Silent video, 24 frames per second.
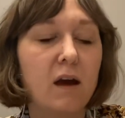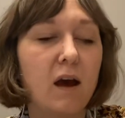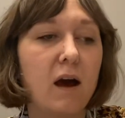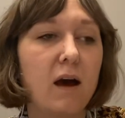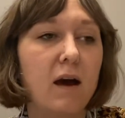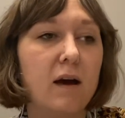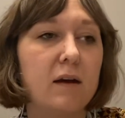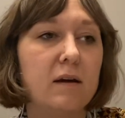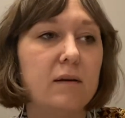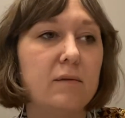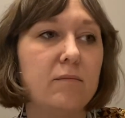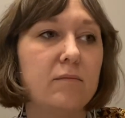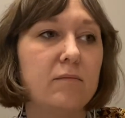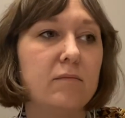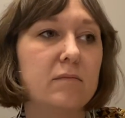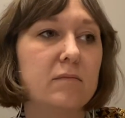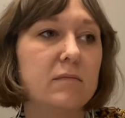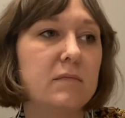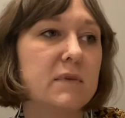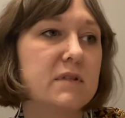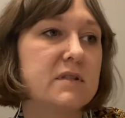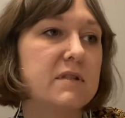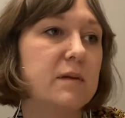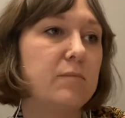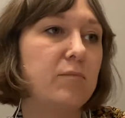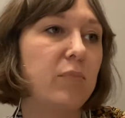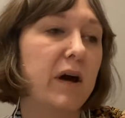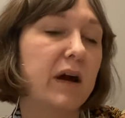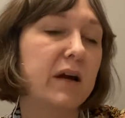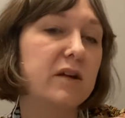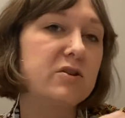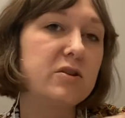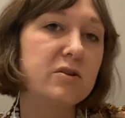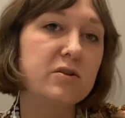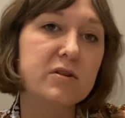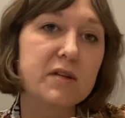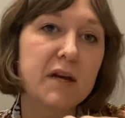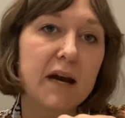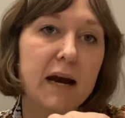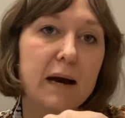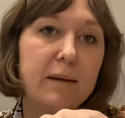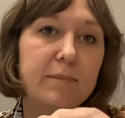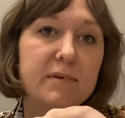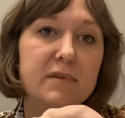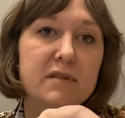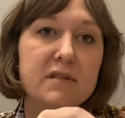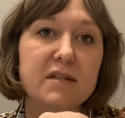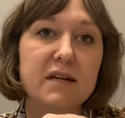Black Tuesday
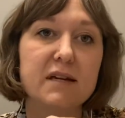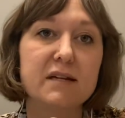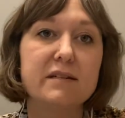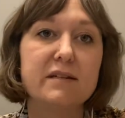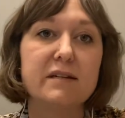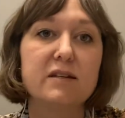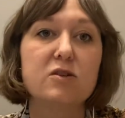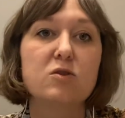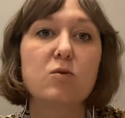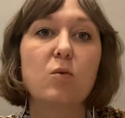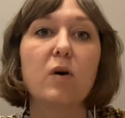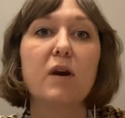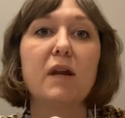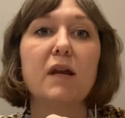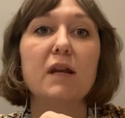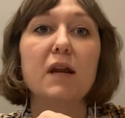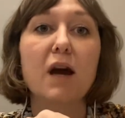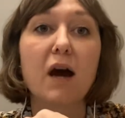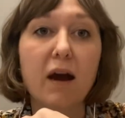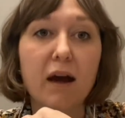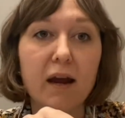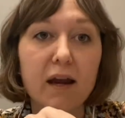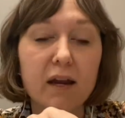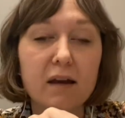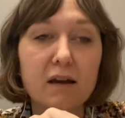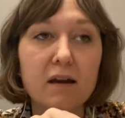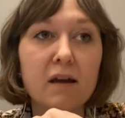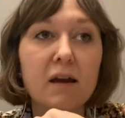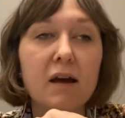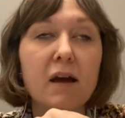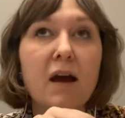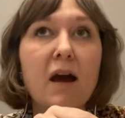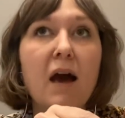happens 1929,